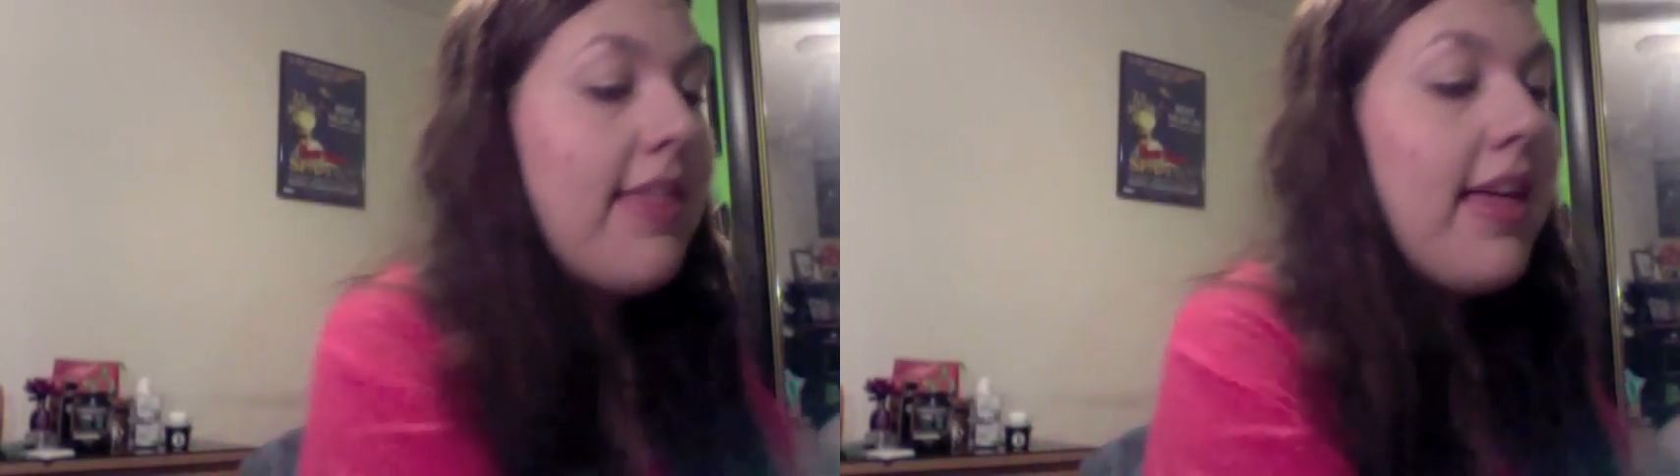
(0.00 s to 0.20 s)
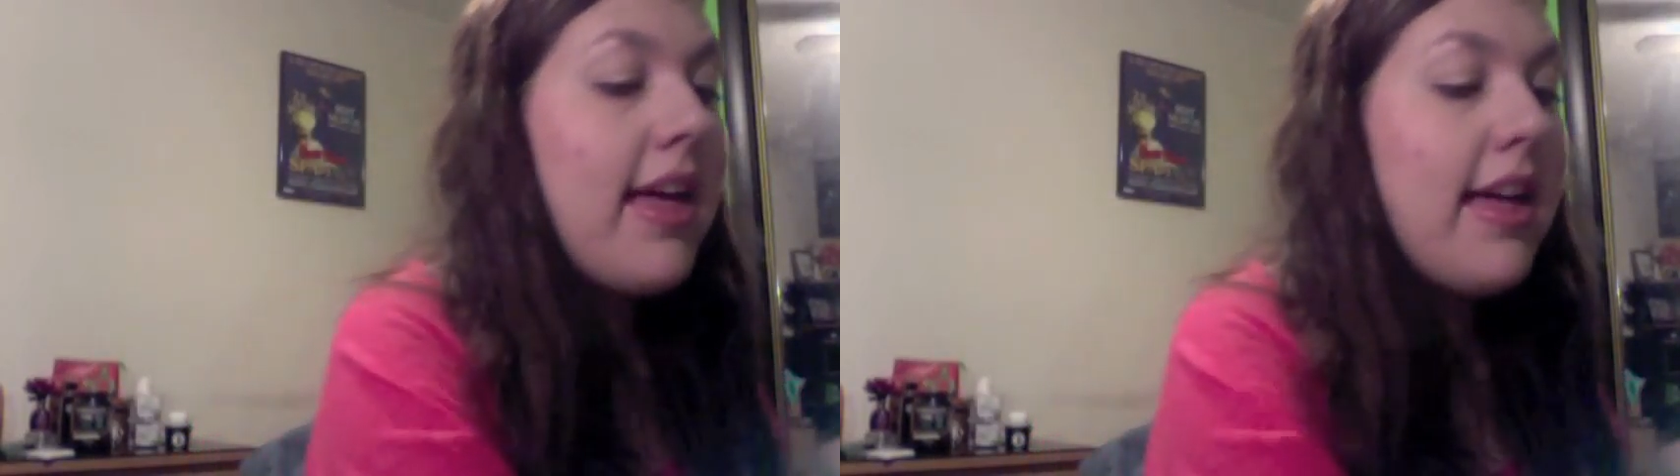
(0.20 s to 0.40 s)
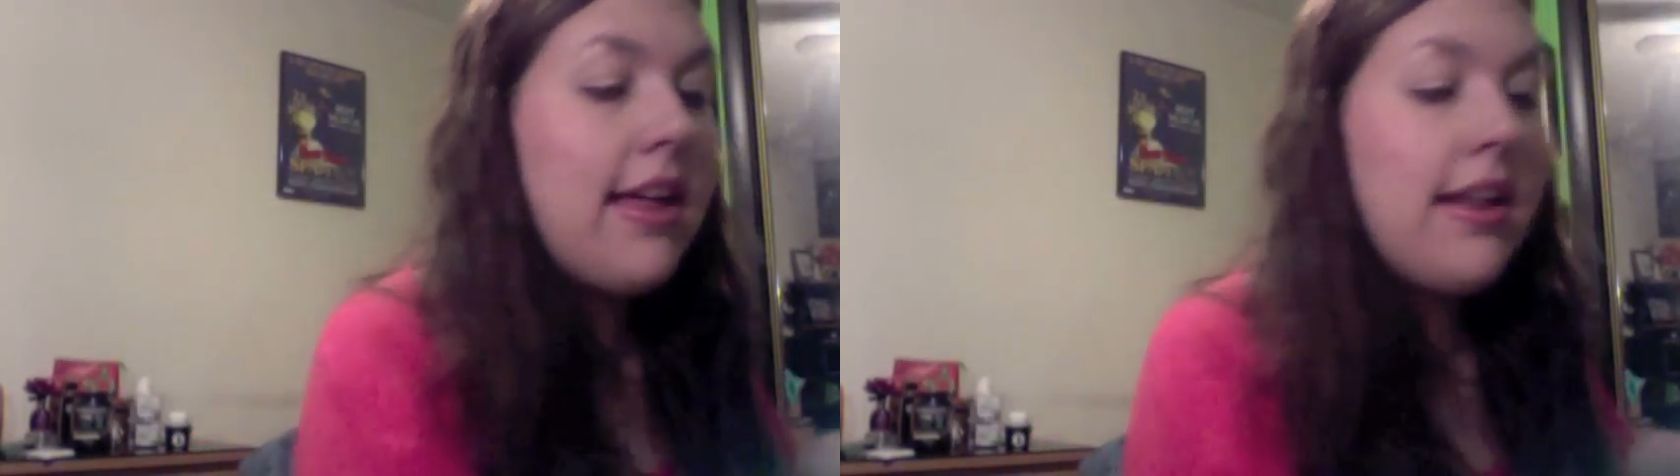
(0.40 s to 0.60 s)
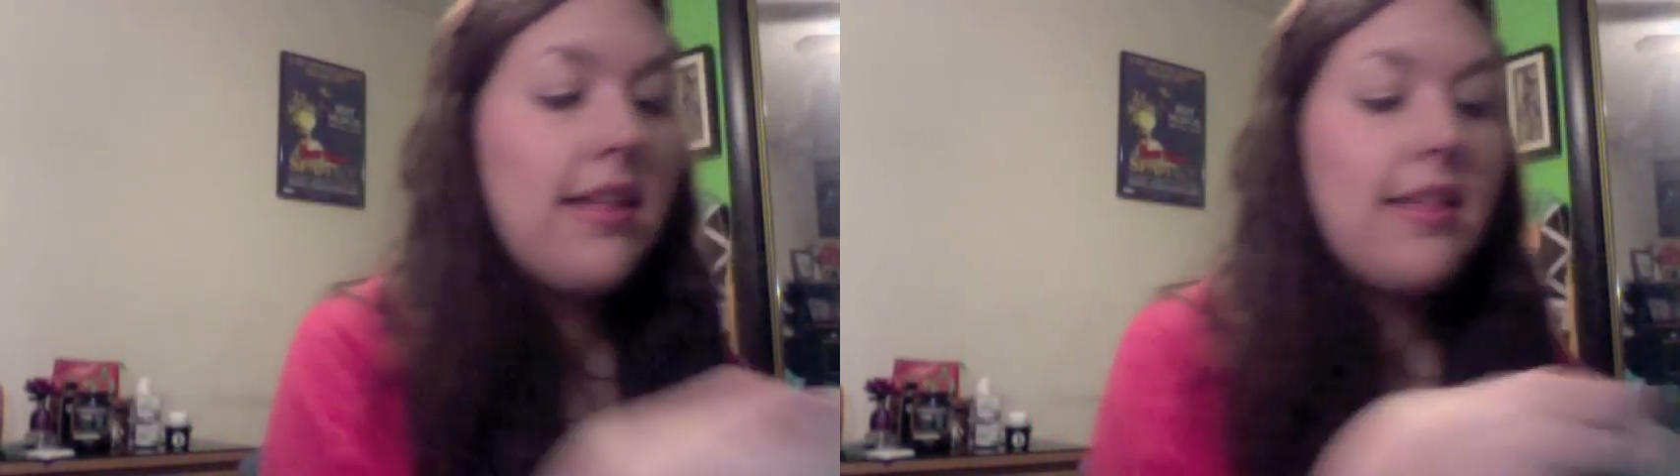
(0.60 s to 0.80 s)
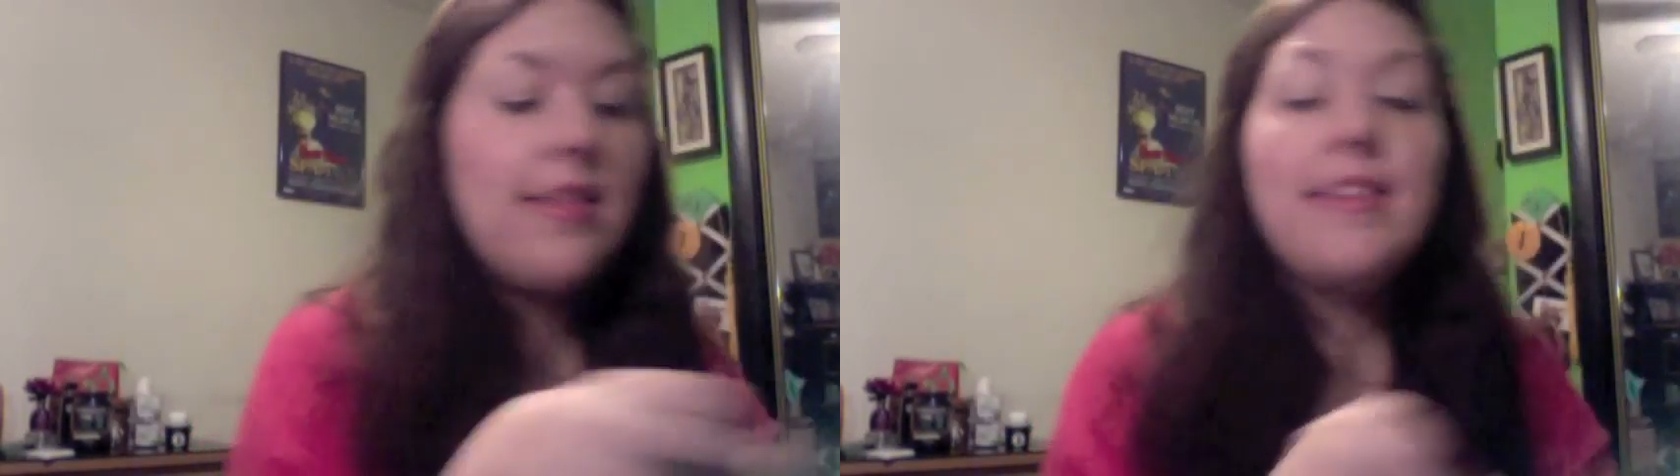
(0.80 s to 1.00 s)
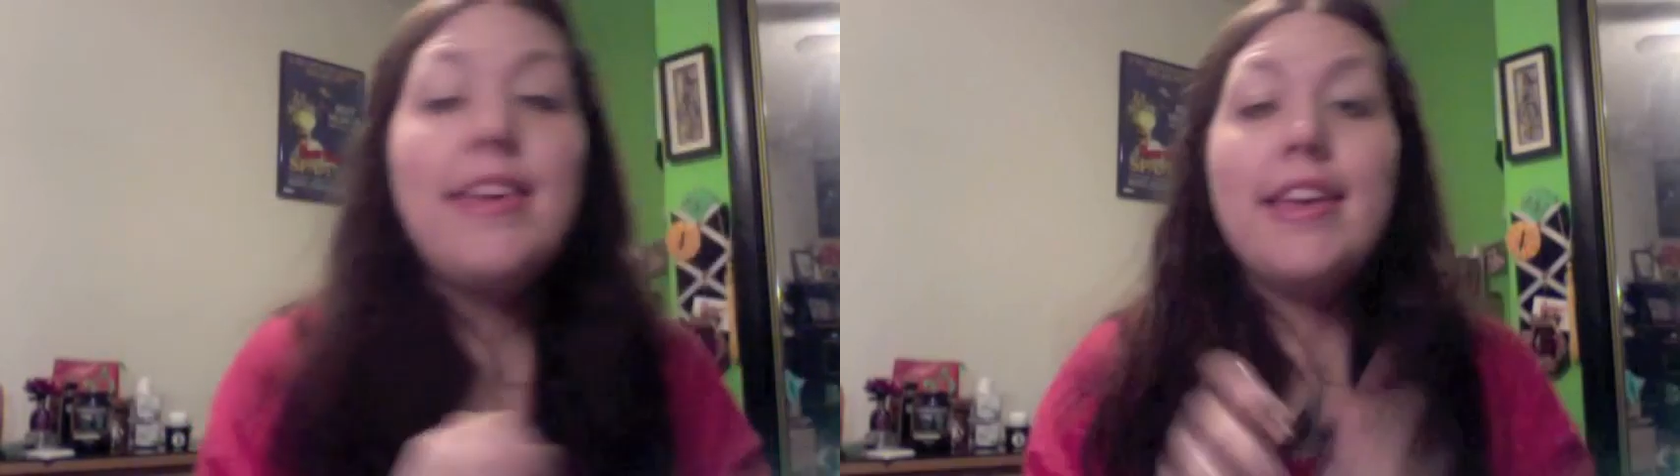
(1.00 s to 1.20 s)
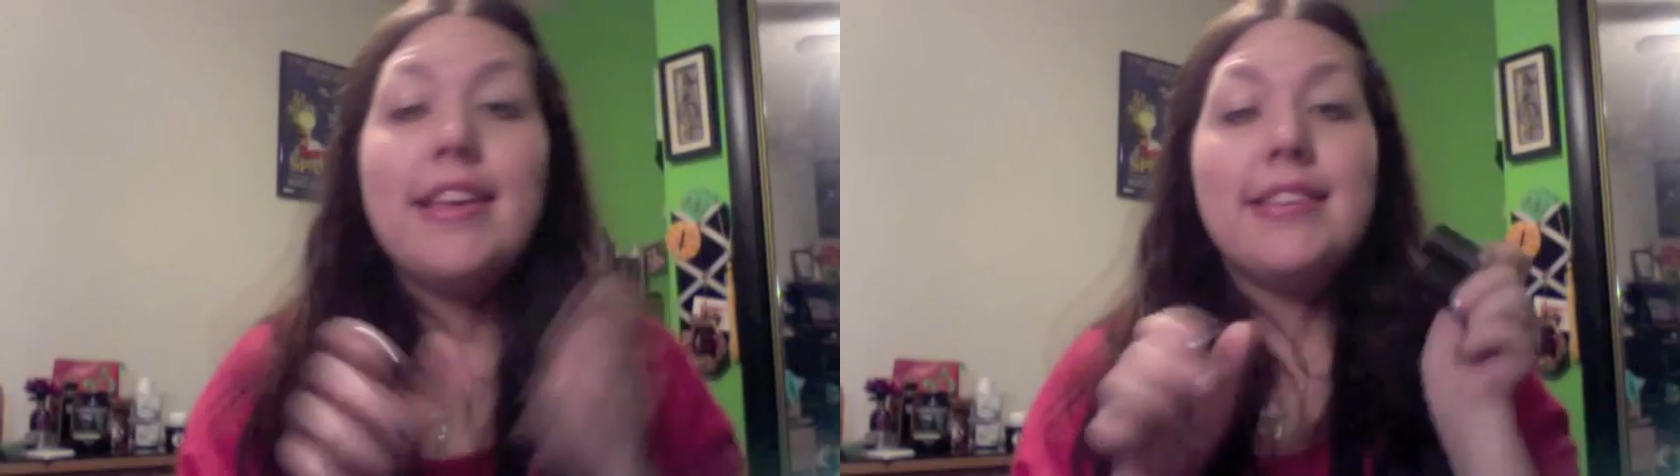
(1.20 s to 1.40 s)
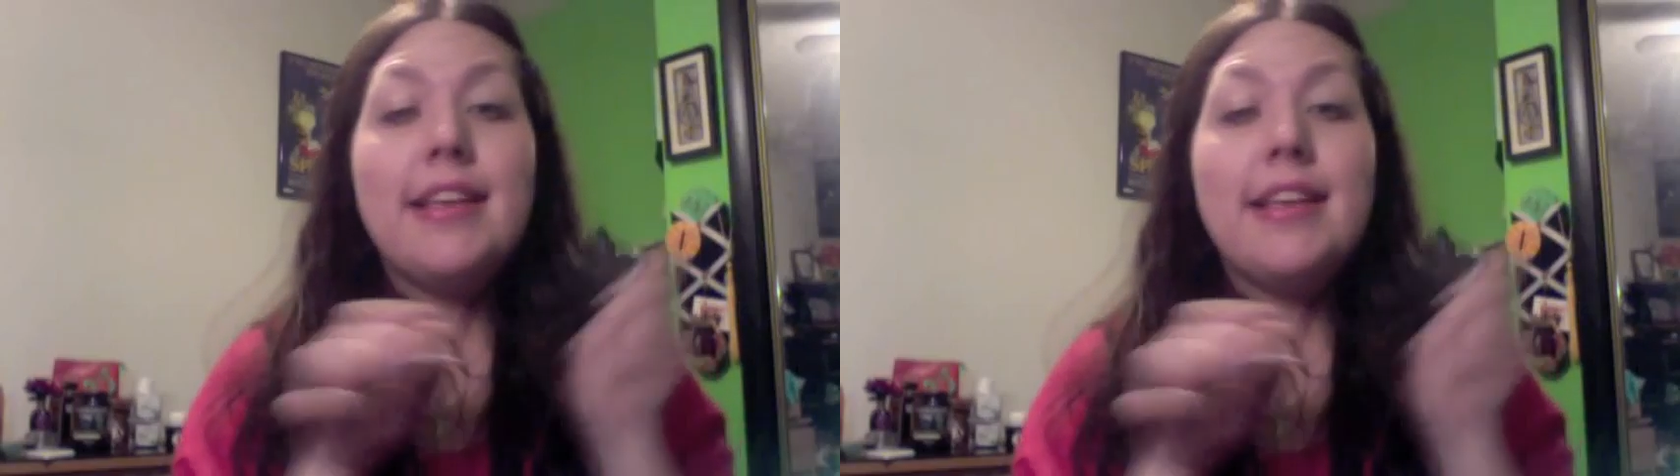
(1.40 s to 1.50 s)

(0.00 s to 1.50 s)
then these,